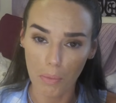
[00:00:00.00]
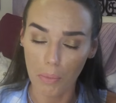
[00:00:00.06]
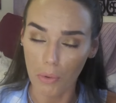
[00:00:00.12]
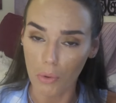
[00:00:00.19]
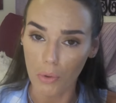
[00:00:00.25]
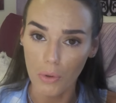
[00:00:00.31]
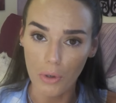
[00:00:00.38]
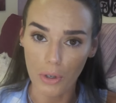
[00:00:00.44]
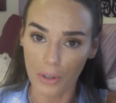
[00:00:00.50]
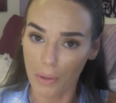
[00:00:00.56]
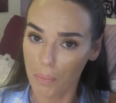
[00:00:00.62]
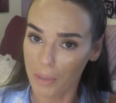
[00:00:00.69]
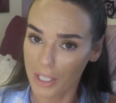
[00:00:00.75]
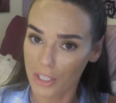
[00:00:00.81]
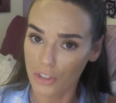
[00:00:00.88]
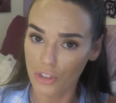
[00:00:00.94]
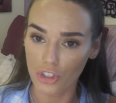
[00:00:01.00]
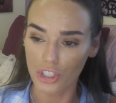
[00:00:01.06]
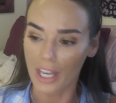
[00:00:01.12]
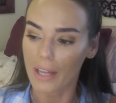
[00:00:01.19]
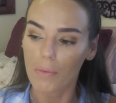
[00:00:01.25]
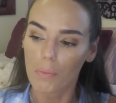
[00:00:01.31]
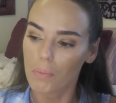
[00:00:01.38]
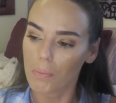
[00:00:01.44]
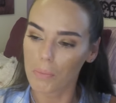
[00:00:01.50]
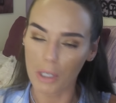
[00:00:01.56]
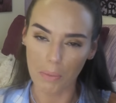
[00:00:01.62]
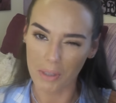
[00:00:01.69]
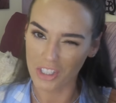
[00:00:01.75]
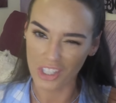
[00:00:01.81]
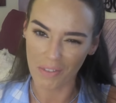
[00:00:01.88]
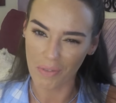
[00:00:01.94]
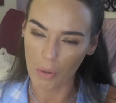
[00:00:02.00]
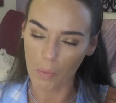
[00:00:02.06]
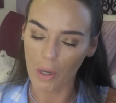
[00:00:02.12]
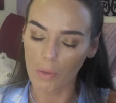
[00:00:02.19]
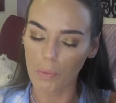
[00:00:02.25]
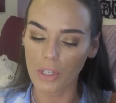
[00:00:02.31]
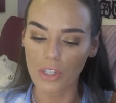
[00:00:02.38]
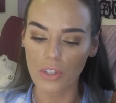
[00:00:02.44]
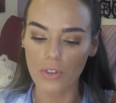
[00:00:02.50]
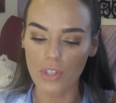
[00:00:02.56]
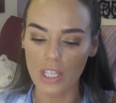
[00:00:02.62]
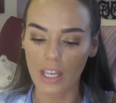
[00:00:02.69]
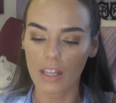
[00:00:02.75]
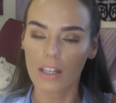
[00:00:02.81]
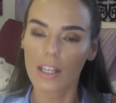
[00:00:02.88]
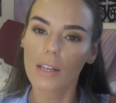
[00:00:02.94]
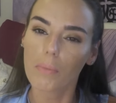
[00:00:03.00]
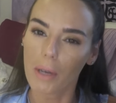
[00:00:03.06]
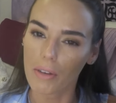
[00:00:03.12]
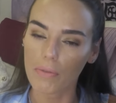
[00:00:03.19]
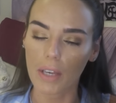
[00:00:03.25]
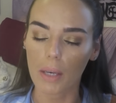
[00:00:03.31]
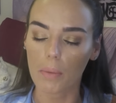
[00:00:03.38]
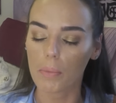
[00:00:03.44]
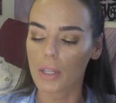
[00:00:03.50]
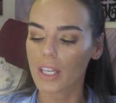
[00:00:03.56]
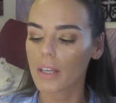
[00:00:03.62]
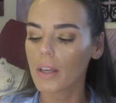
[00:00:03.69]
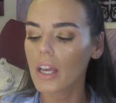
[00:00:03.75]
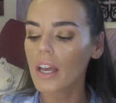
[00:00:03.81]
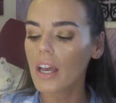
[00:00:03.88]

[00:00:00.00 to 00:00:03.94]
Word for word: pool or the beach, and pretty much everyone would use it in my family.